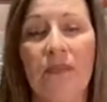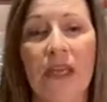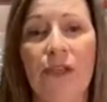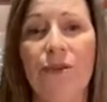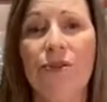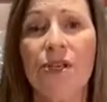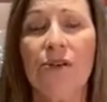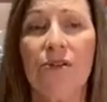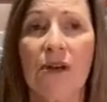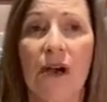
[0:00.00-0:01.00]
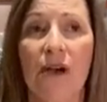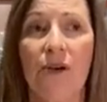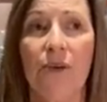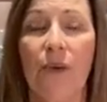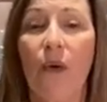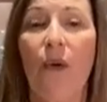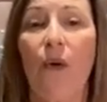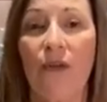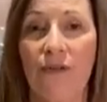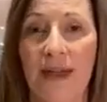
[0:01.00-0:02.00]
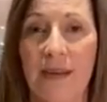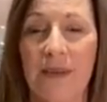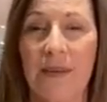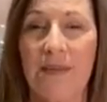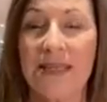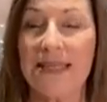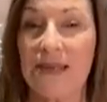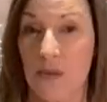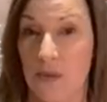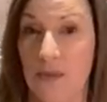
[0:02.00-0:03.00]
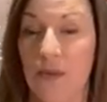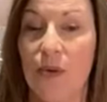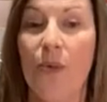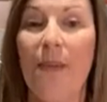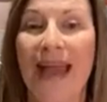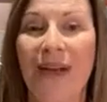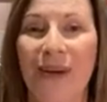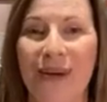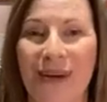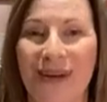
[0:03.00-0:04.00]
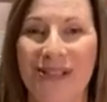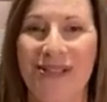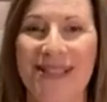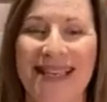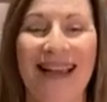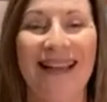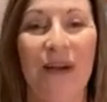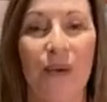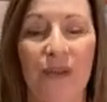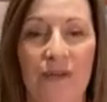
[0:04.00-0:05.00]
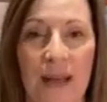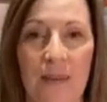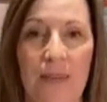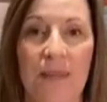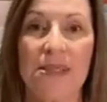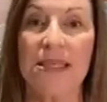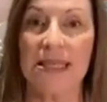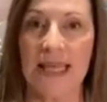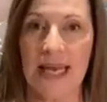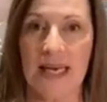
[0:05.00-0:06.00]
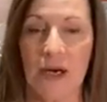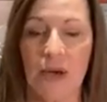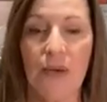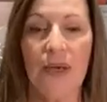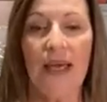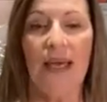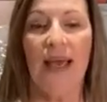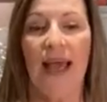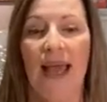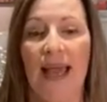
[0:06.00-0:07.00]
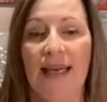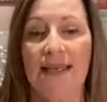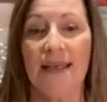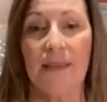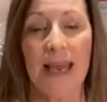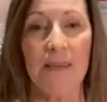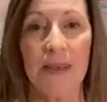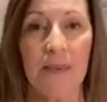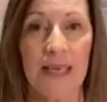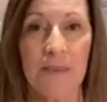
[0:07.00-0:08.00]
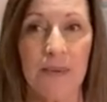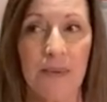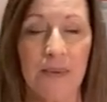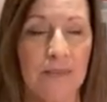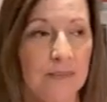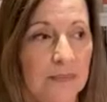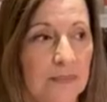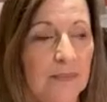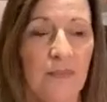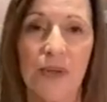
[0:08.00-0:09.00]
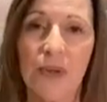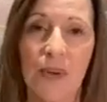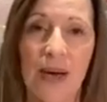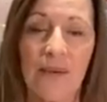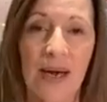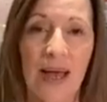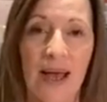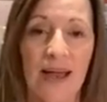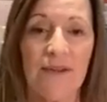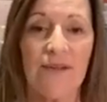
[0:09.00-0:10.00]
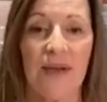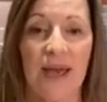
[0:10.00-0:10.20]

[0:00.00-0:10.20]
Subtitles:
You don't know all the family members. You may not know, I should say, all the family members that they know, and there may be people who are alive,